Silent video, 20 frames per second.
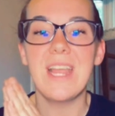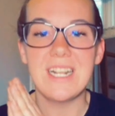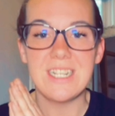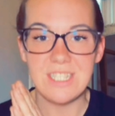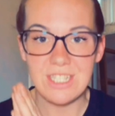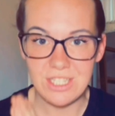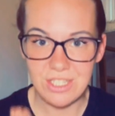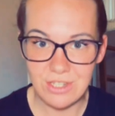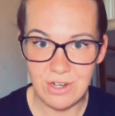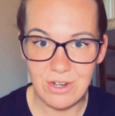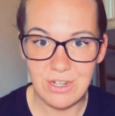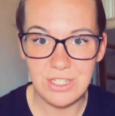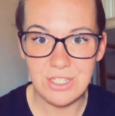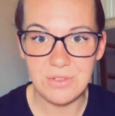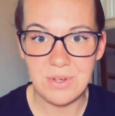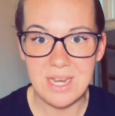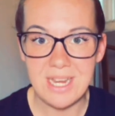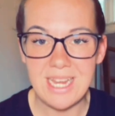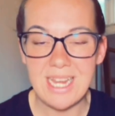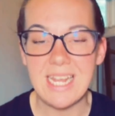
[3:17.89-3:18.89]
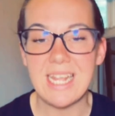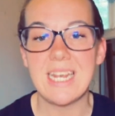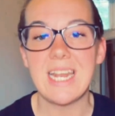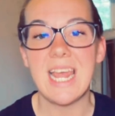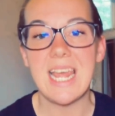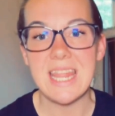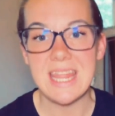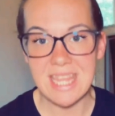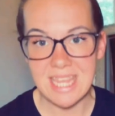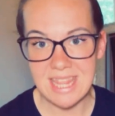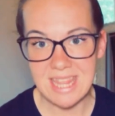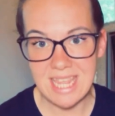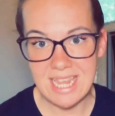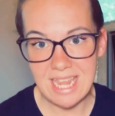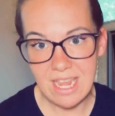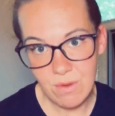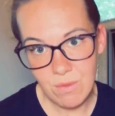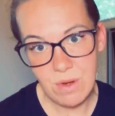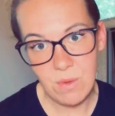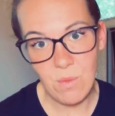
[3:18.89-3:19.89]
and just start drinking, and then they
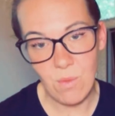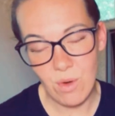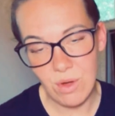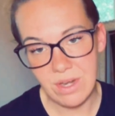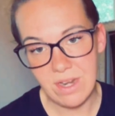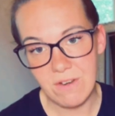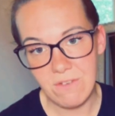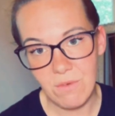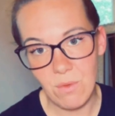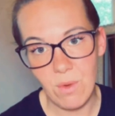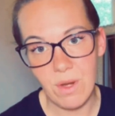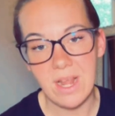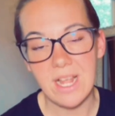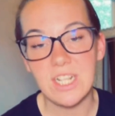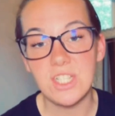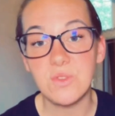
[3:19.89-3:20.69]
get rewarded for it.